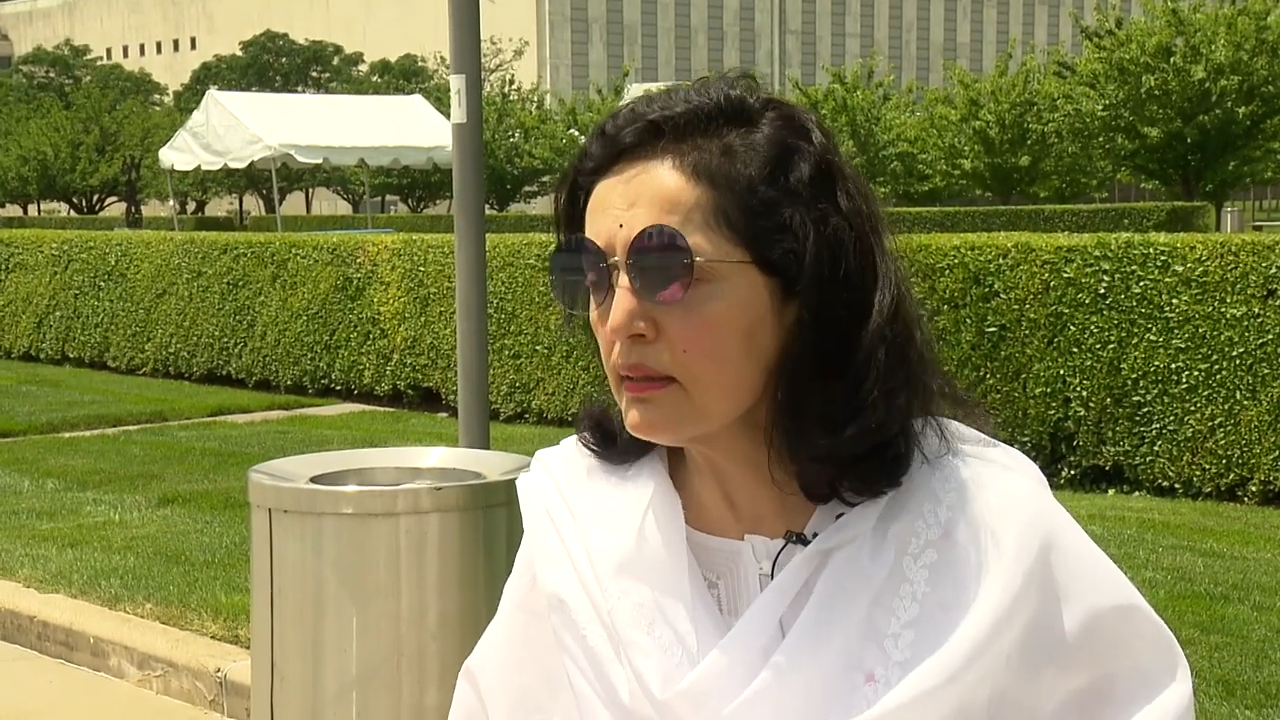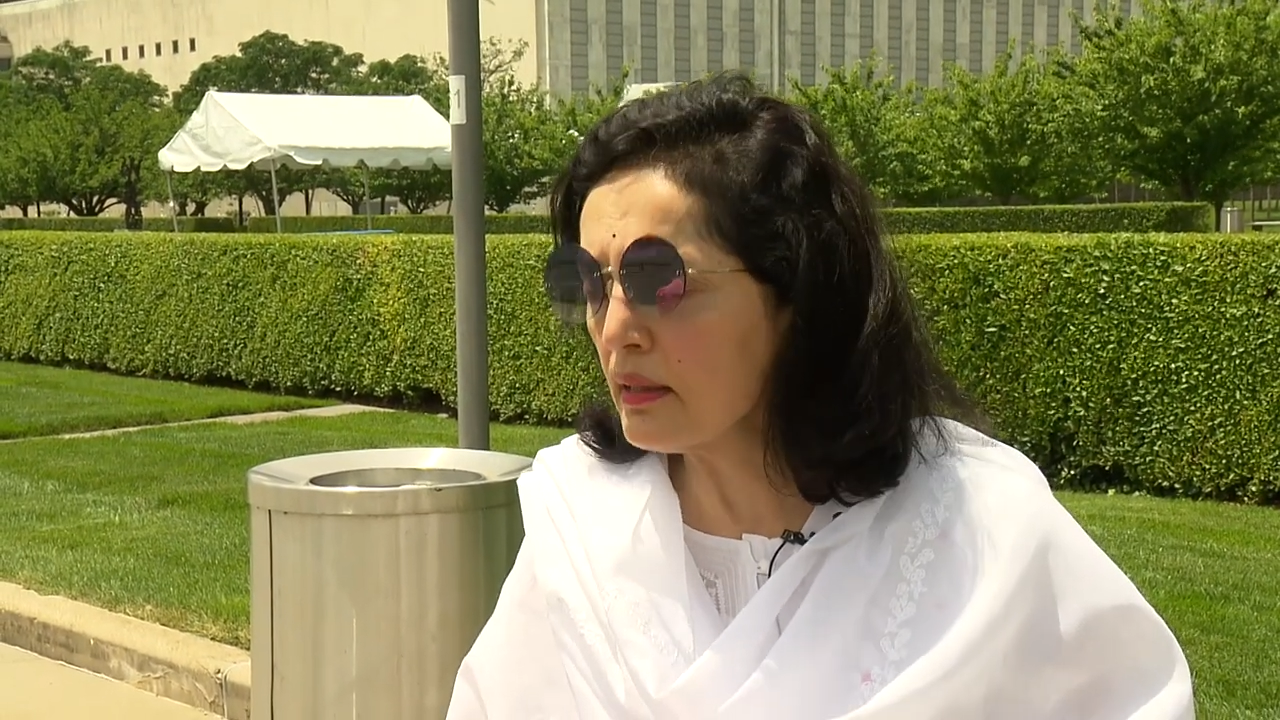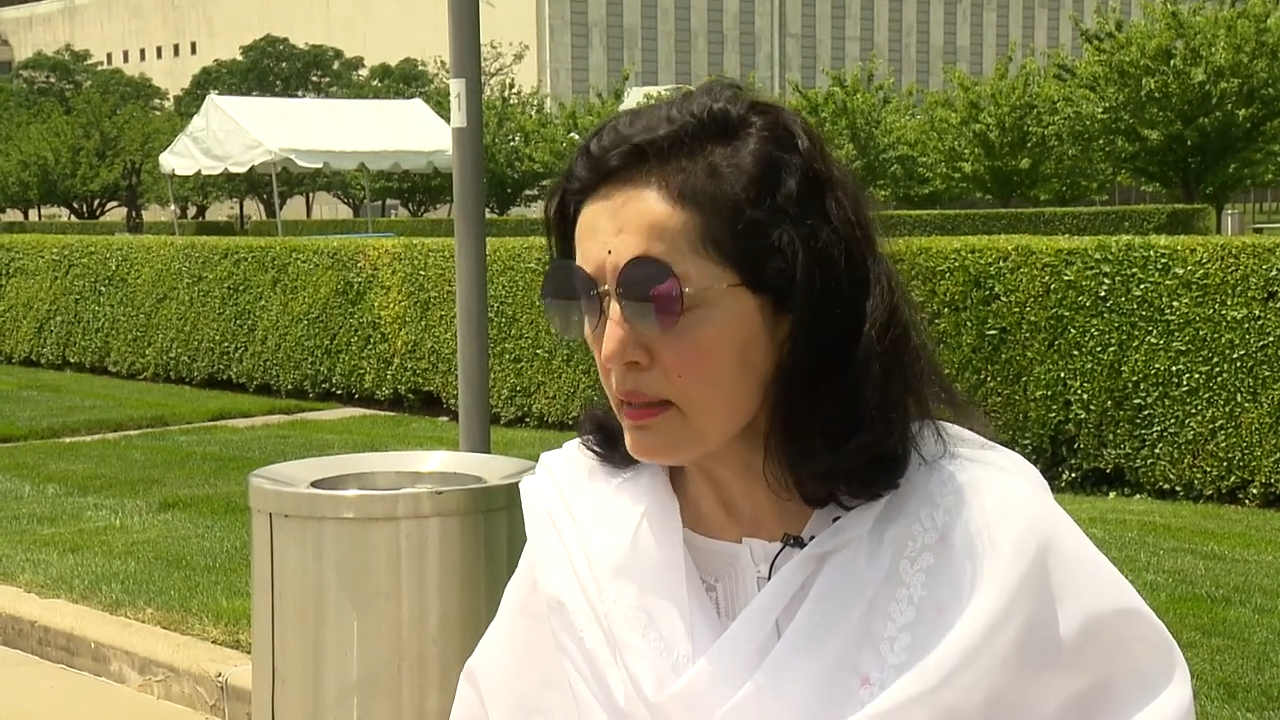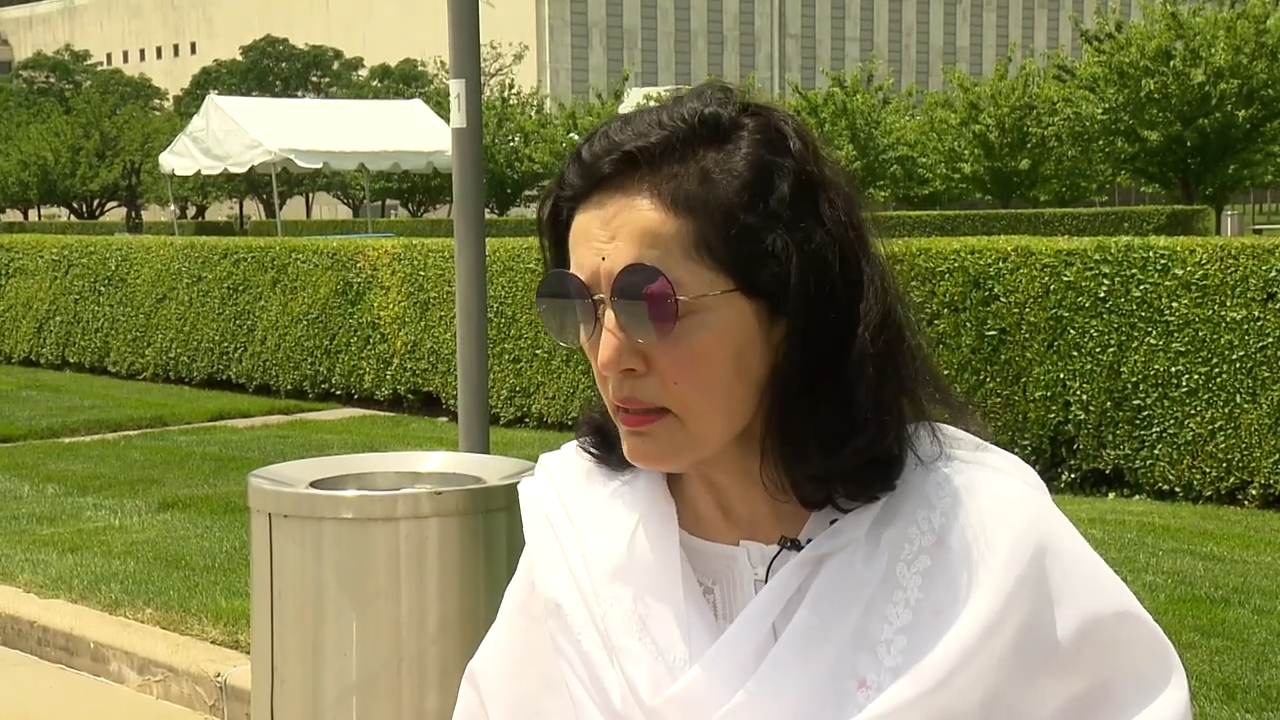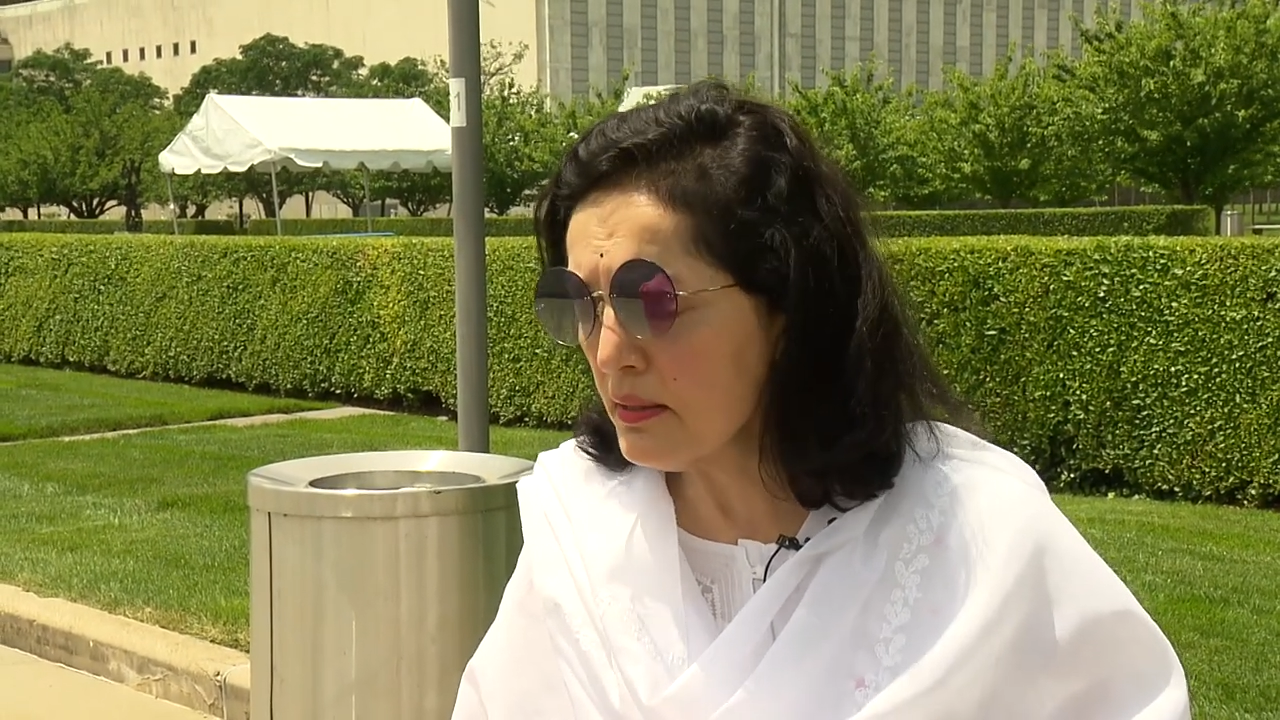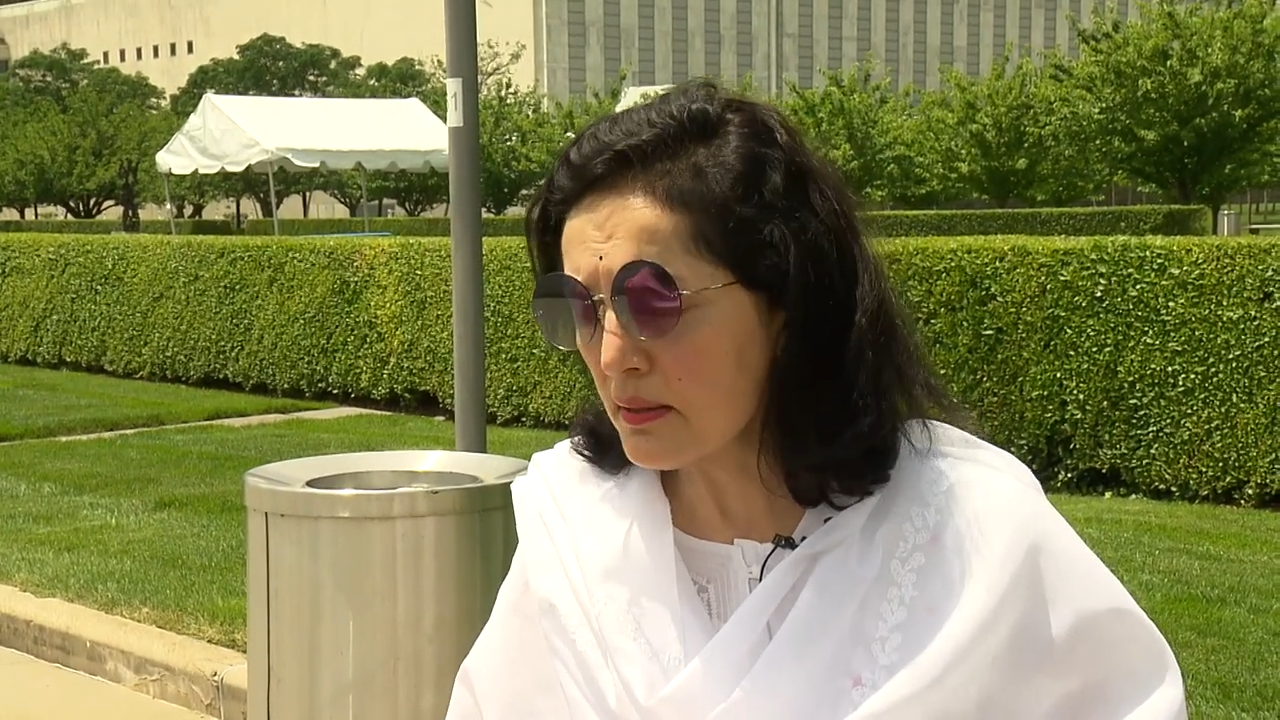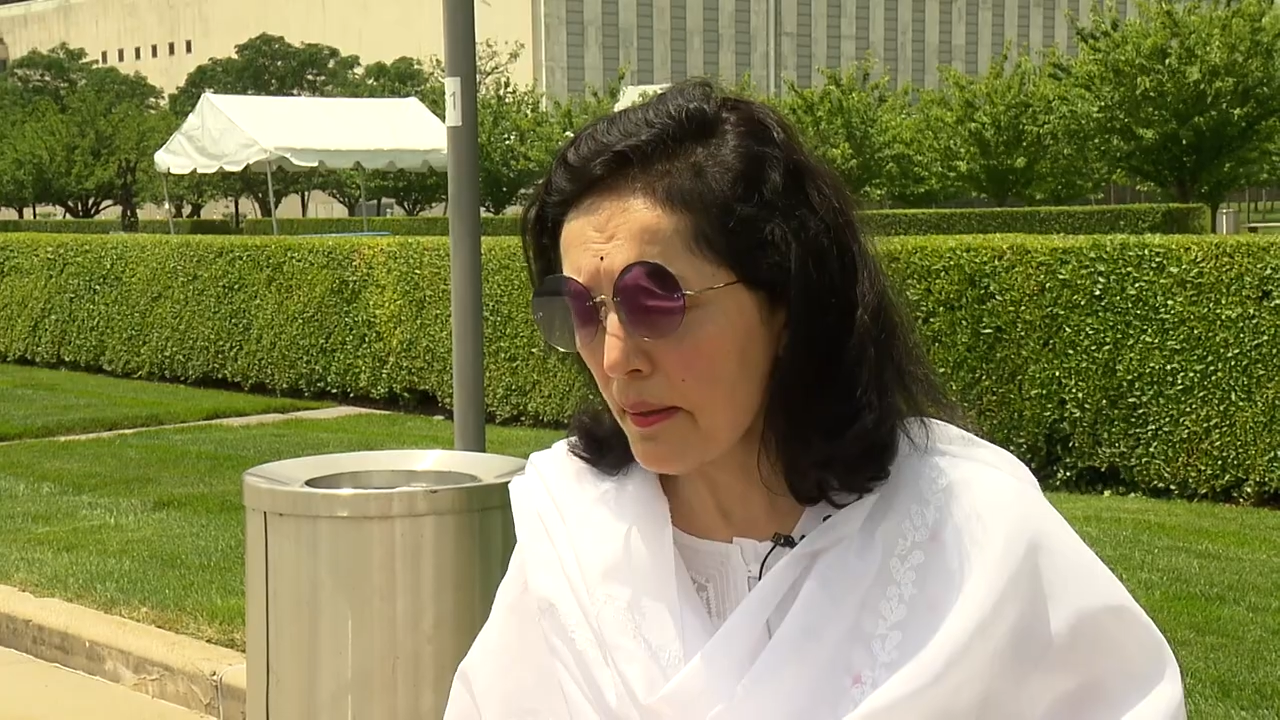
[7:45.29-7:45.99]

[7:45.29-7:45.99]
the lead.